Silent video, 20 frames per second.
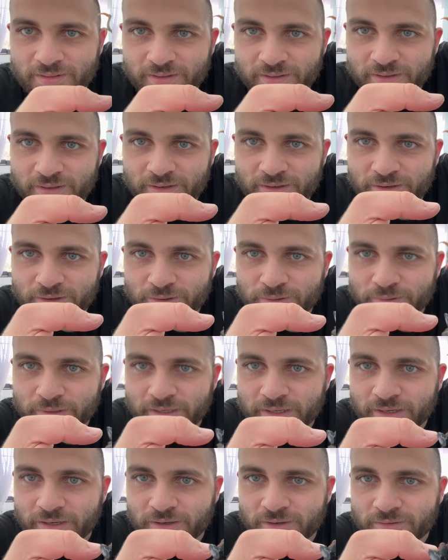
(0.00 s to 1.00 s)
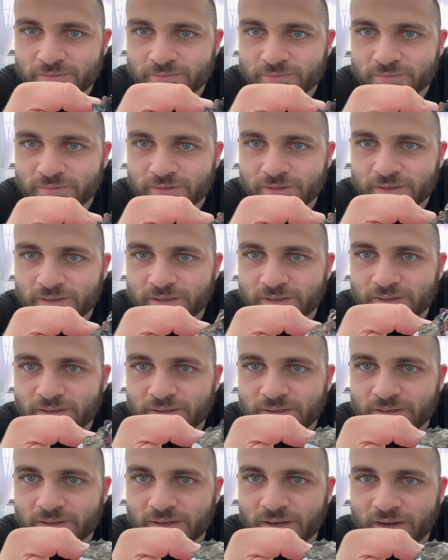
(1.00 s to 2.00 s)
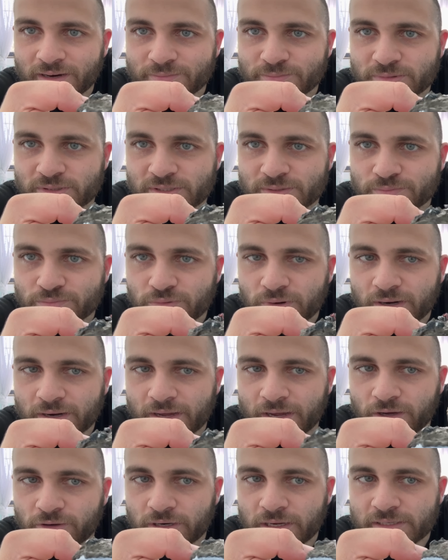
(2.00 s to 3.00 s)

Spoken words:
There we go. Got them spread out.